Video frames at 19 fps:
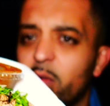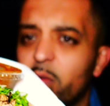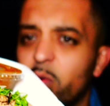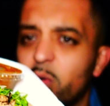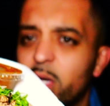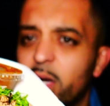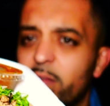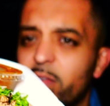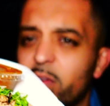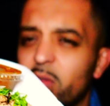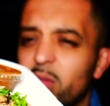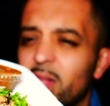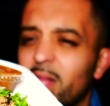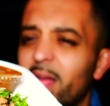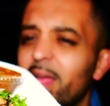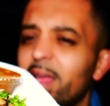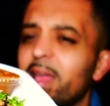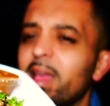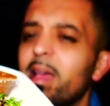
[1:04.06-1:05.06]
of whatever you
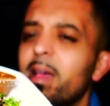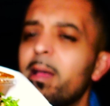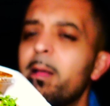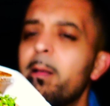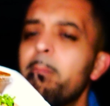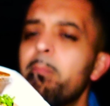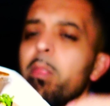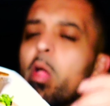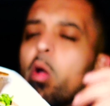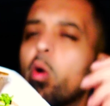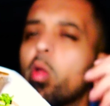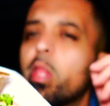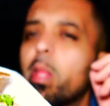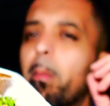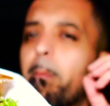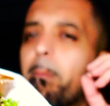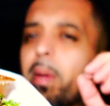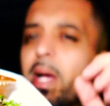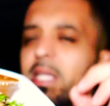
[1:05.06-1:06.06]
like. The
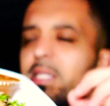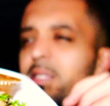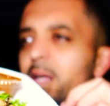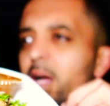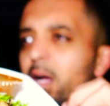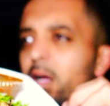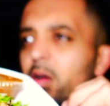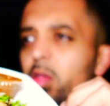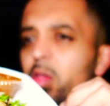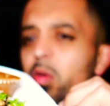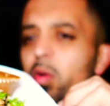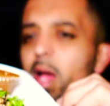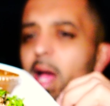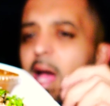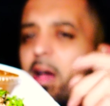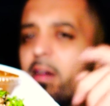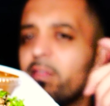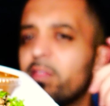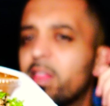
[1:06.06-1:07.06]
best taco you
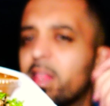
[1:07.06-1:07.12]
have.